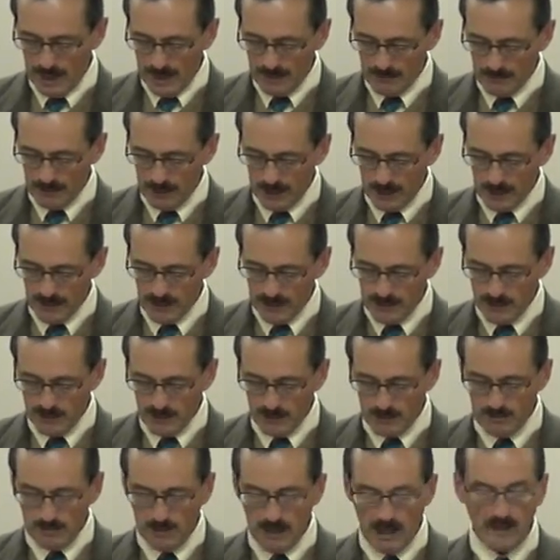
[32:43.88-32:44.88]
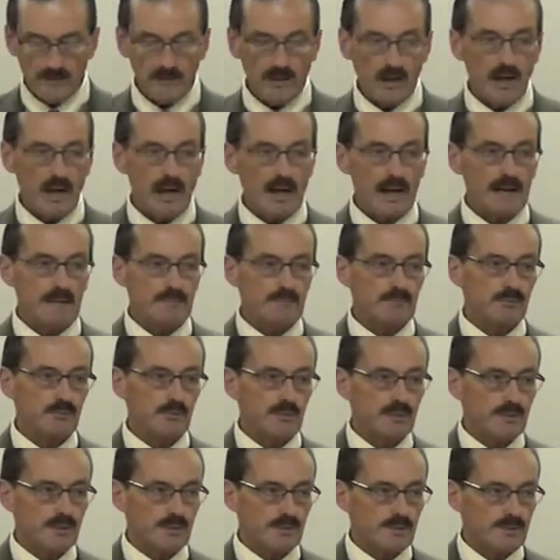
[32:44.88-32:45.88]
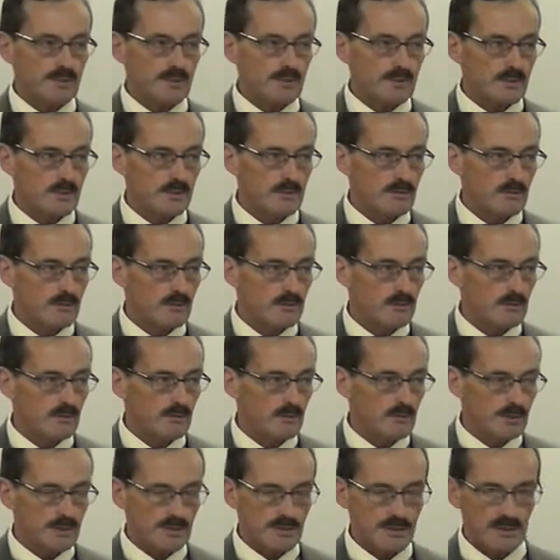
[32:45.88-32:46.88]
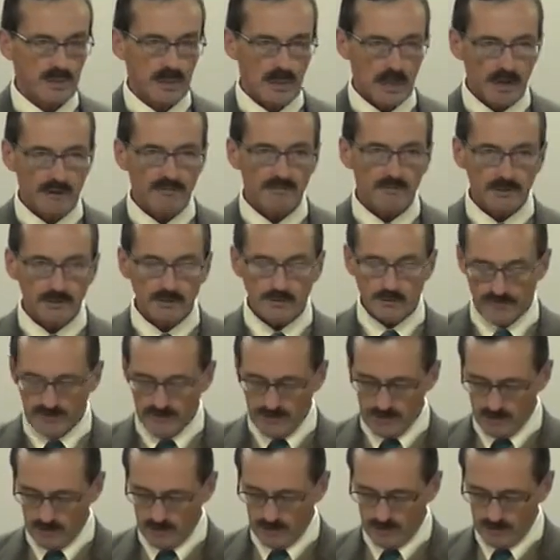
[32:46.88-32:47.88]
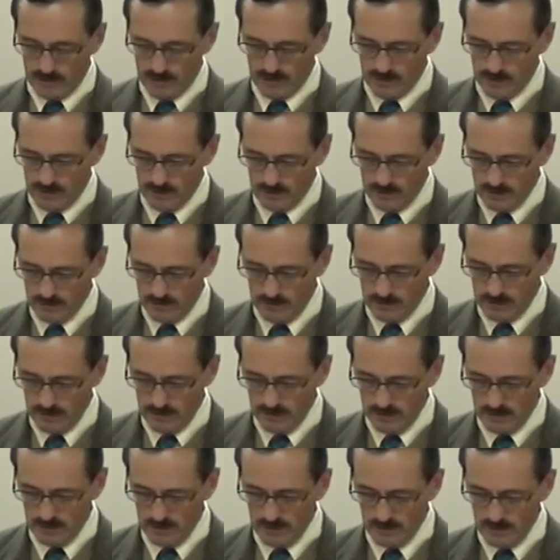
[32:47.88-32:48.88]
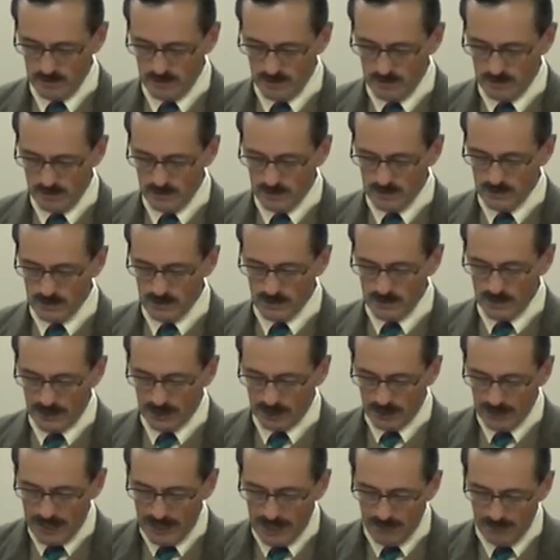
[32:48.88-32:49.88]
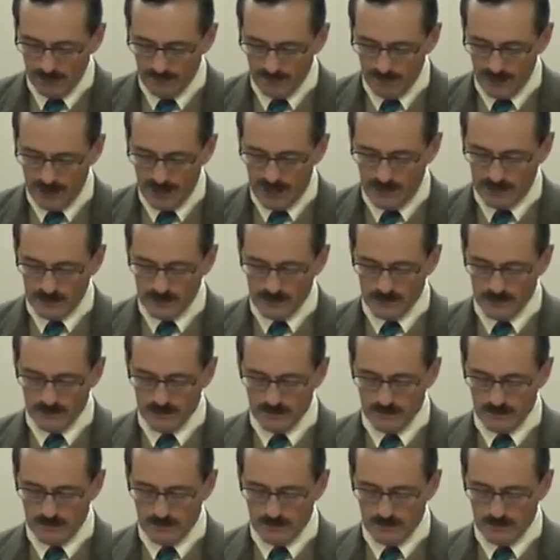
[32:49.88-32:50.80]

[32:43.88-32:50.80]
administered by the high priest, who was the governor of the Jews. So they allowed that.